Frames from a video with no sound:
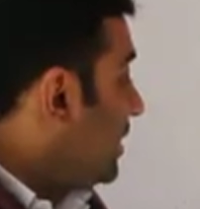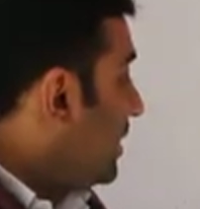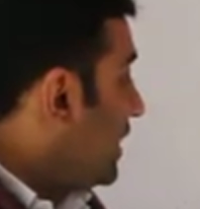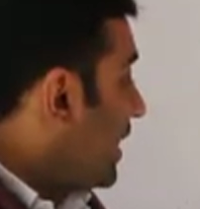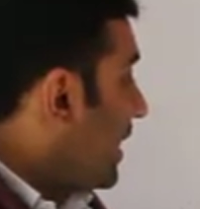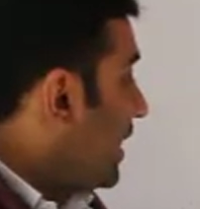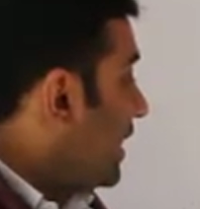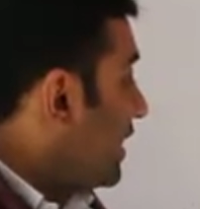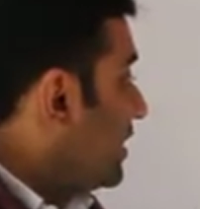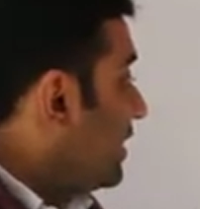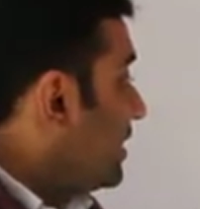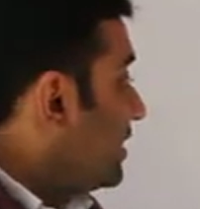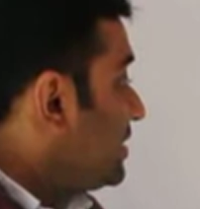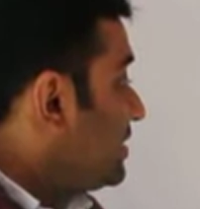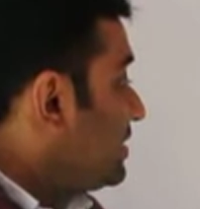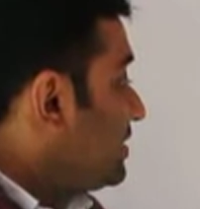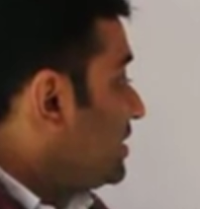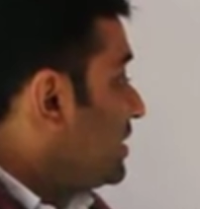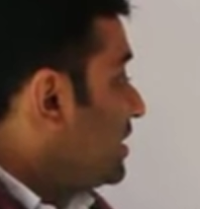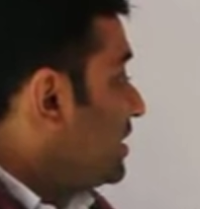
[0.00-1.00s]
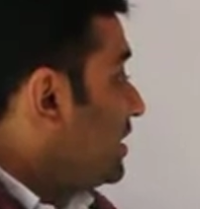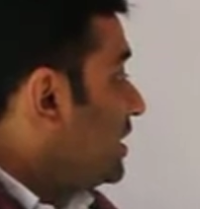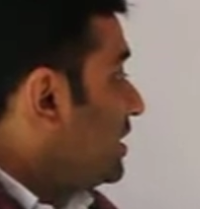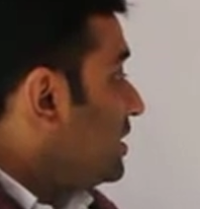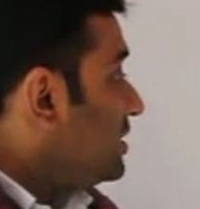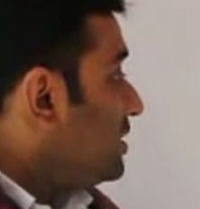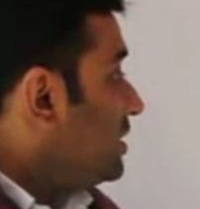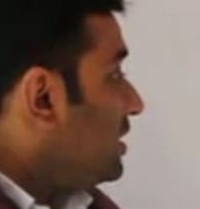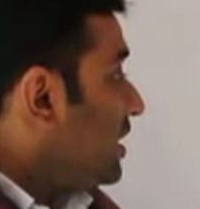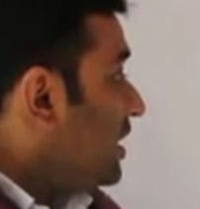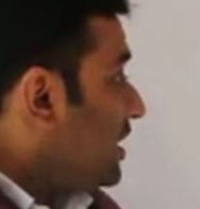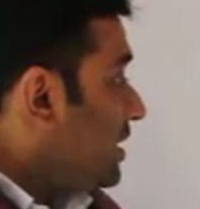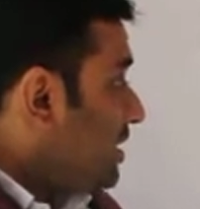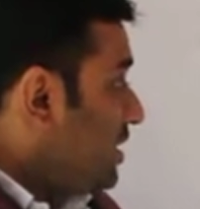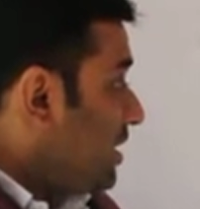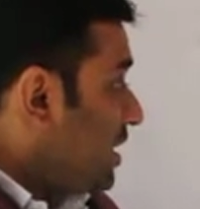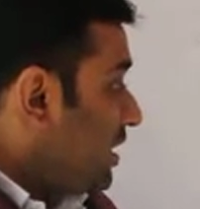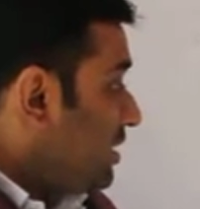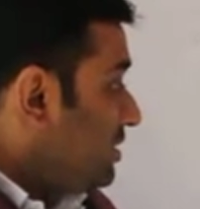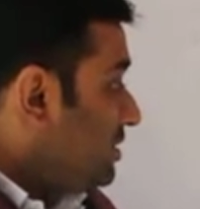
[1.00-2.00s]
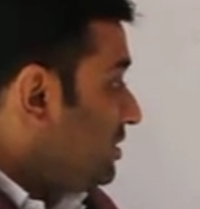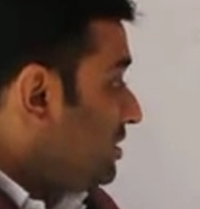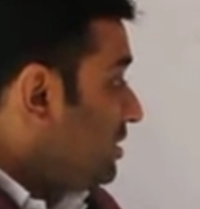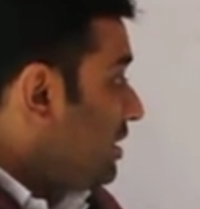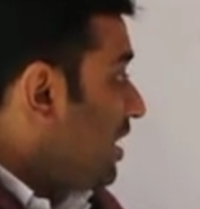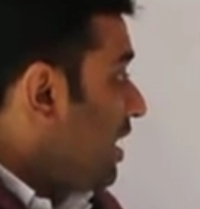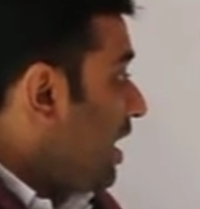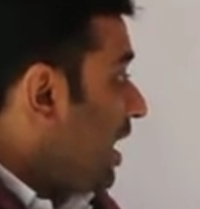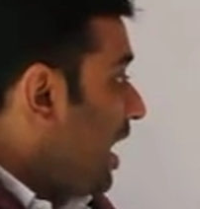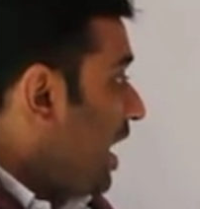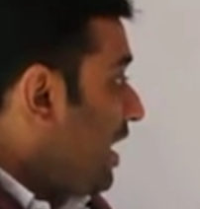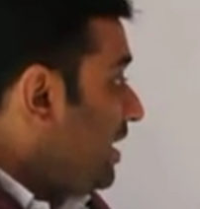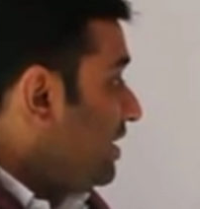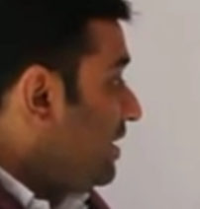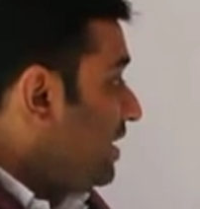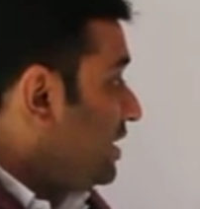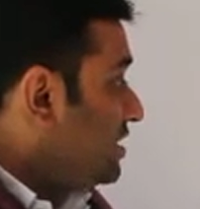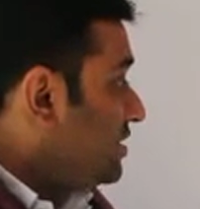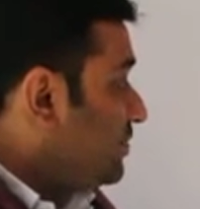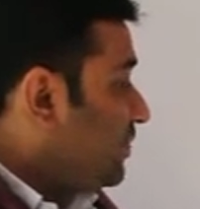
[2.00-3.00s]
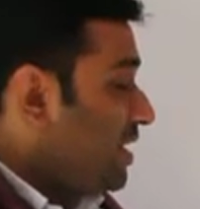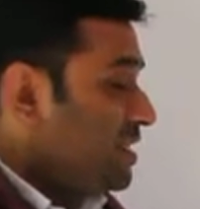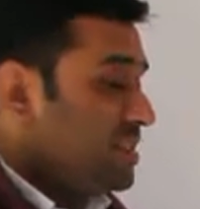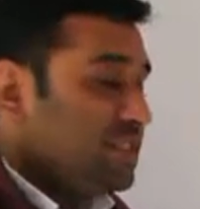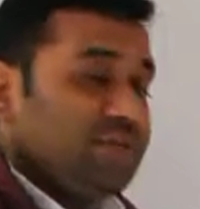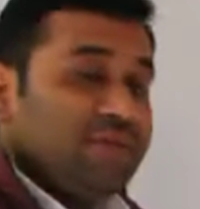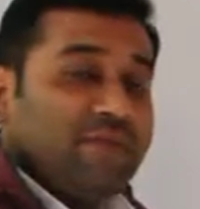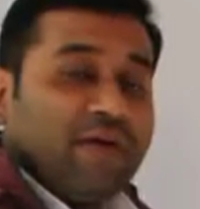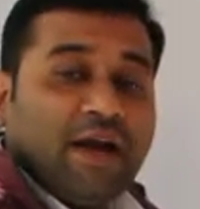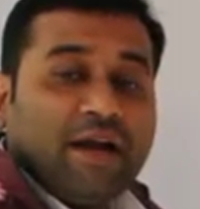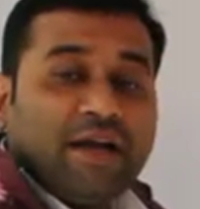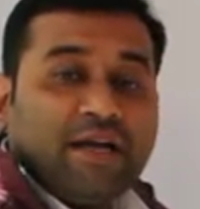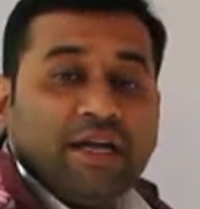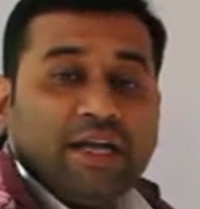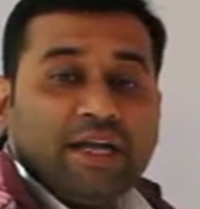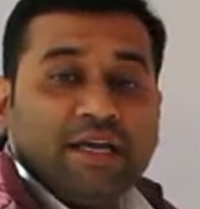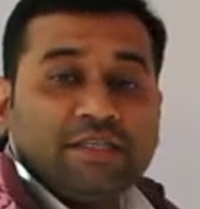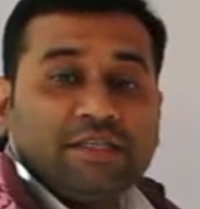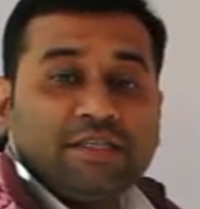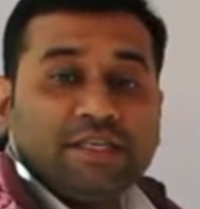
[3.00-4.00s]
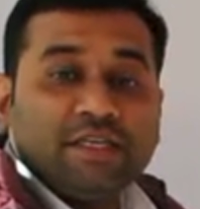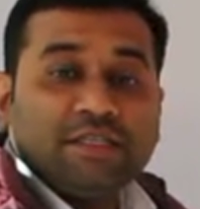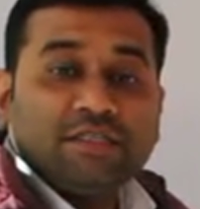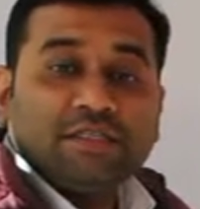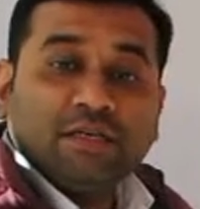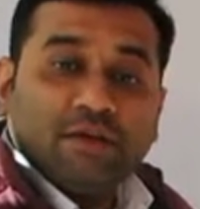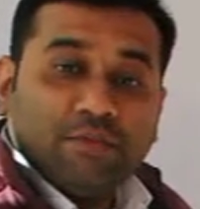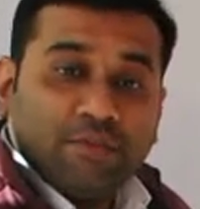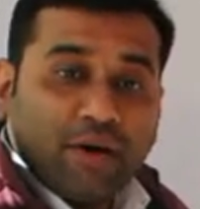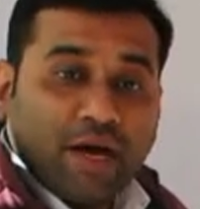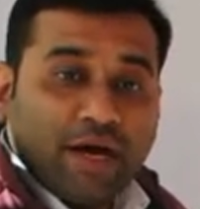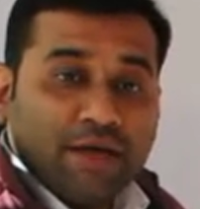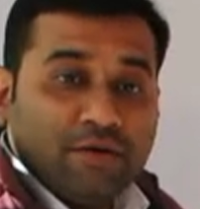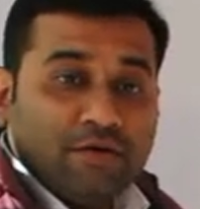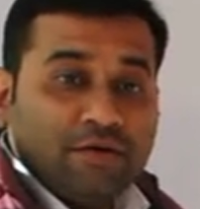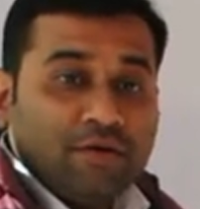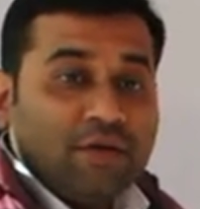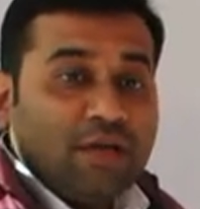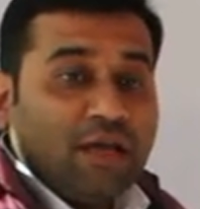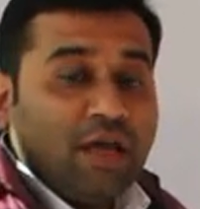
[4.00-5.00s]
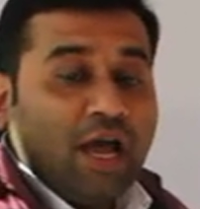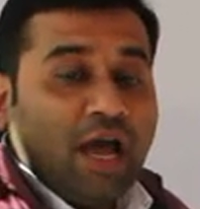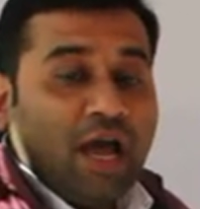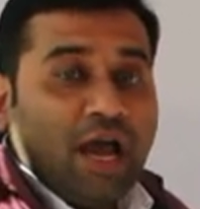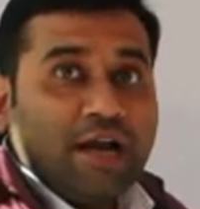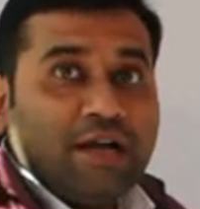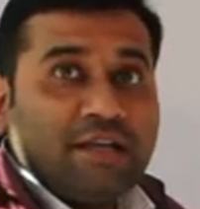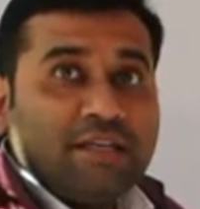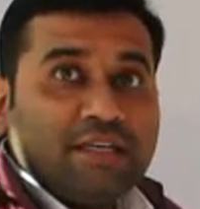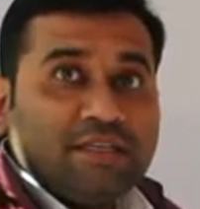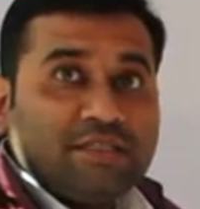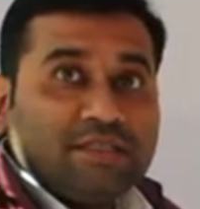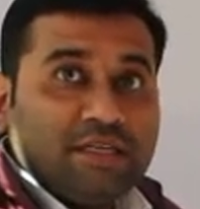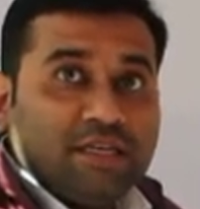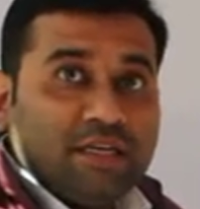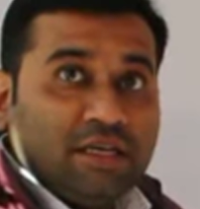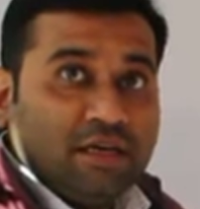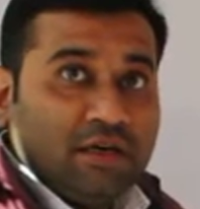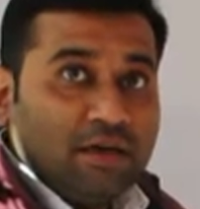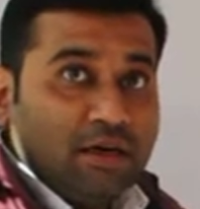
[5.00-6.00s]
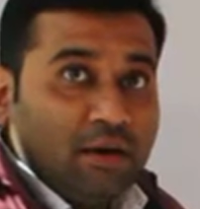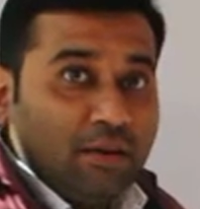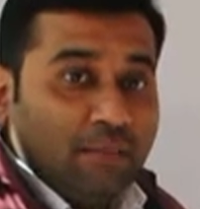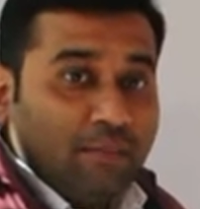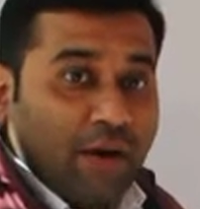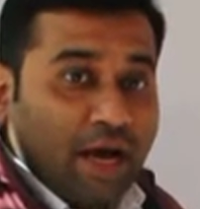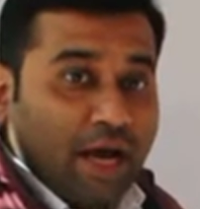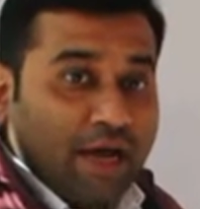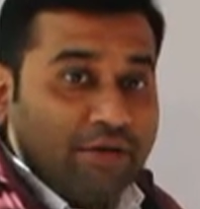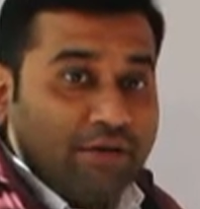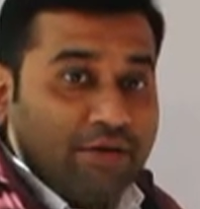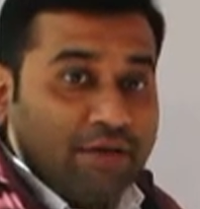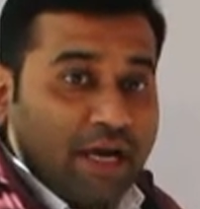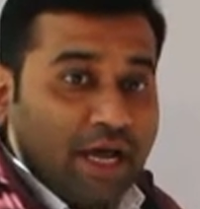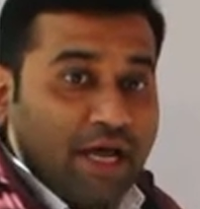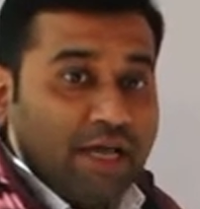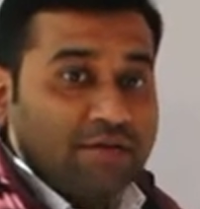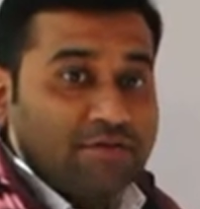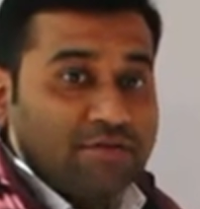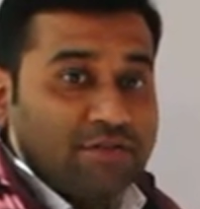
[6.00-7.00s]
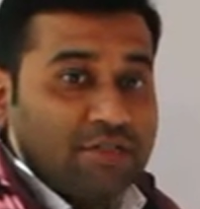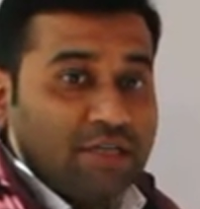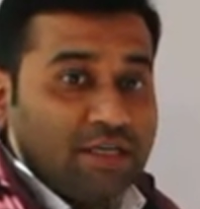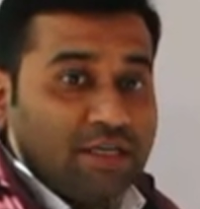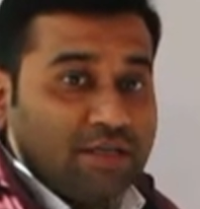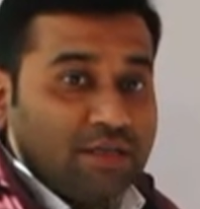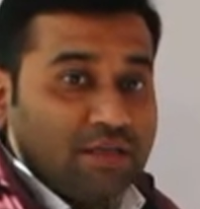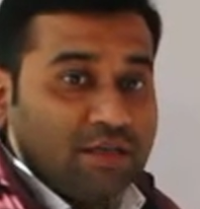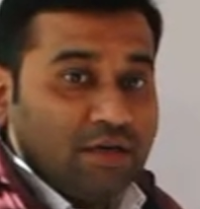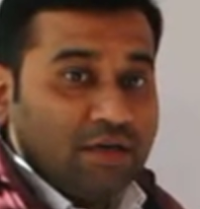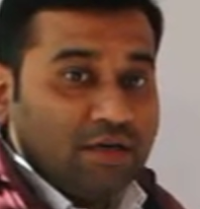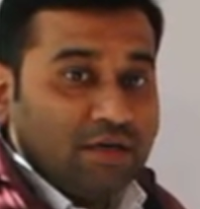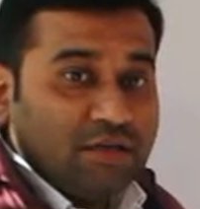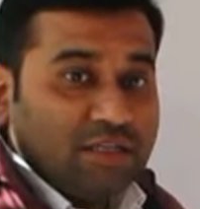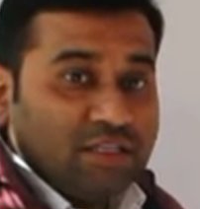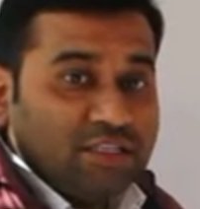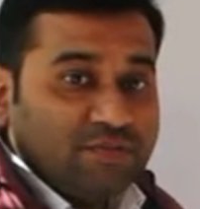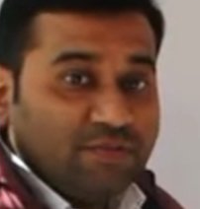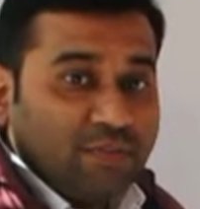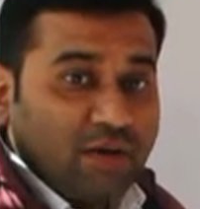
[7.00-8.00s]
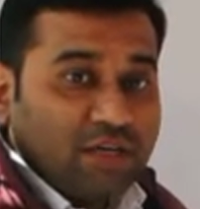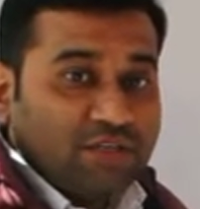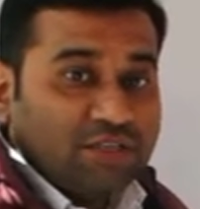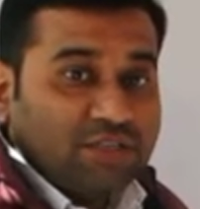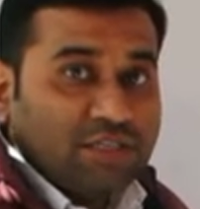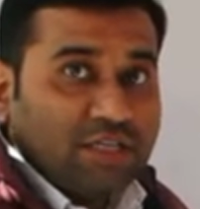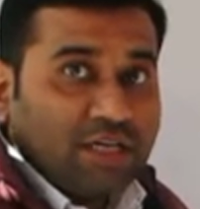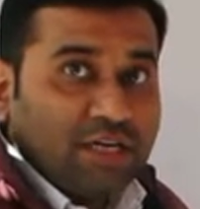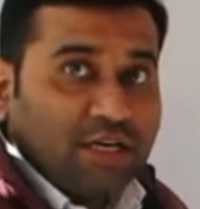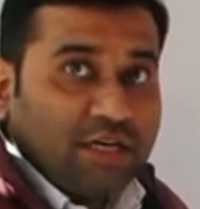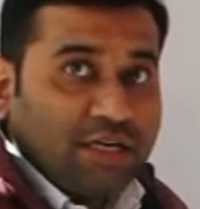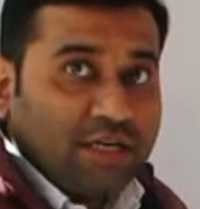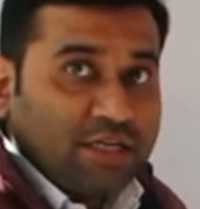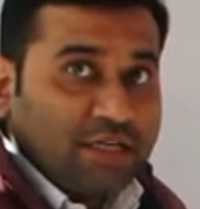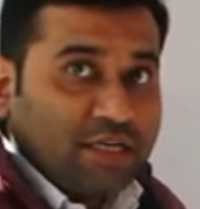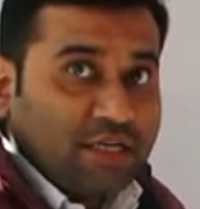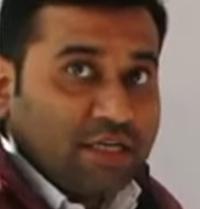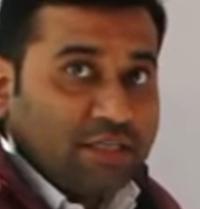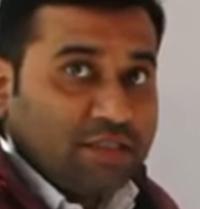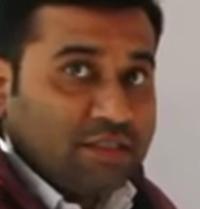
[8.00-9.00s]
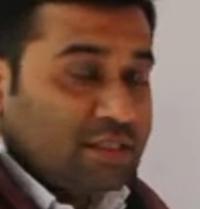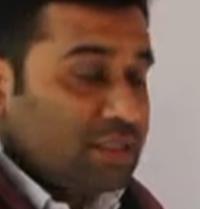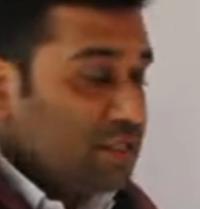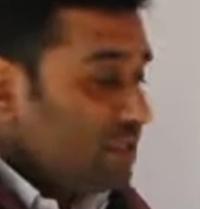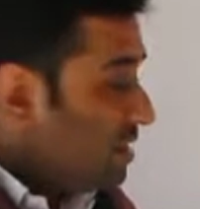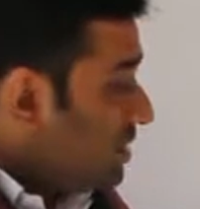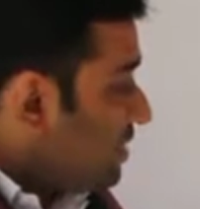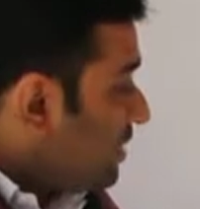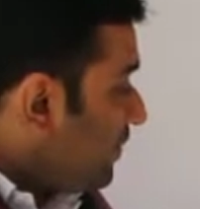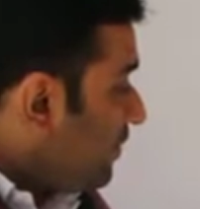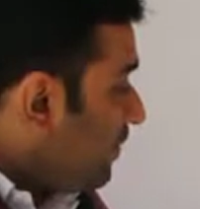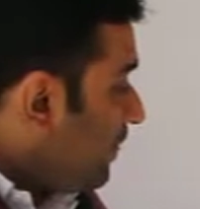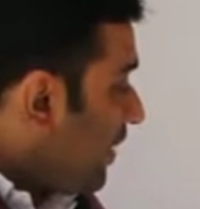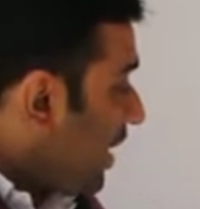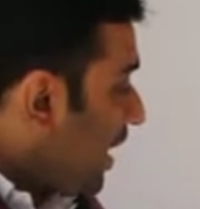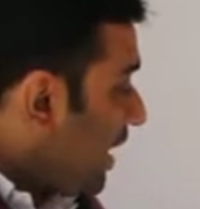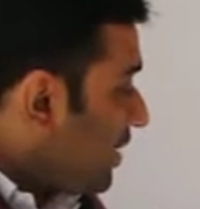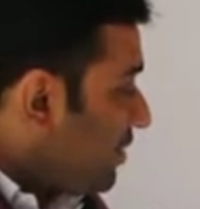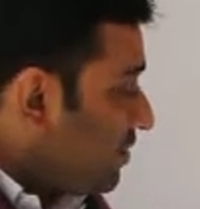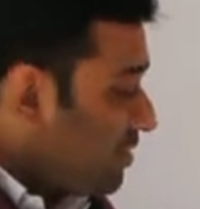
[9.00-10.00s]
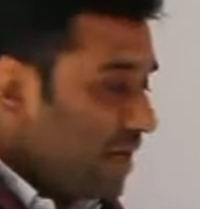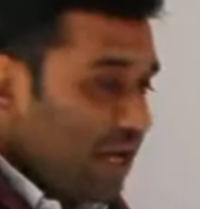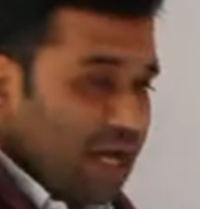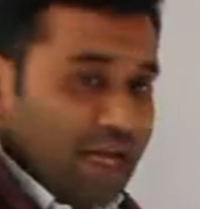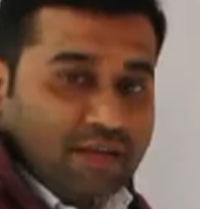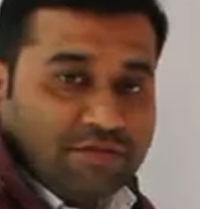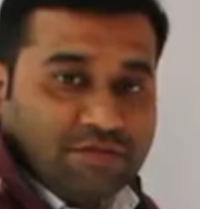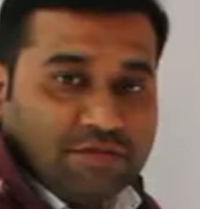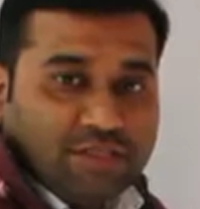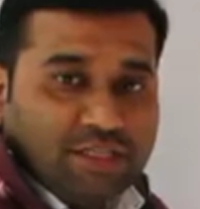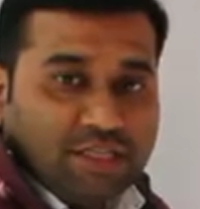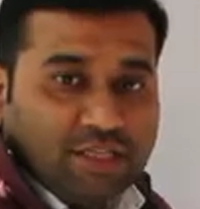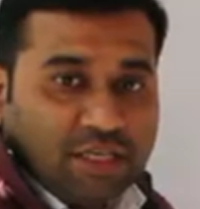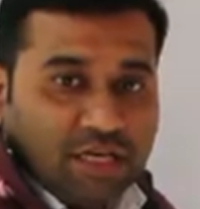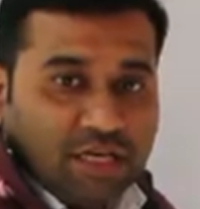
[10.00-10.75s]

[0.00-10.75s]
Character string is h and the specified length is 5, and this 5 times this function returns the 5 times the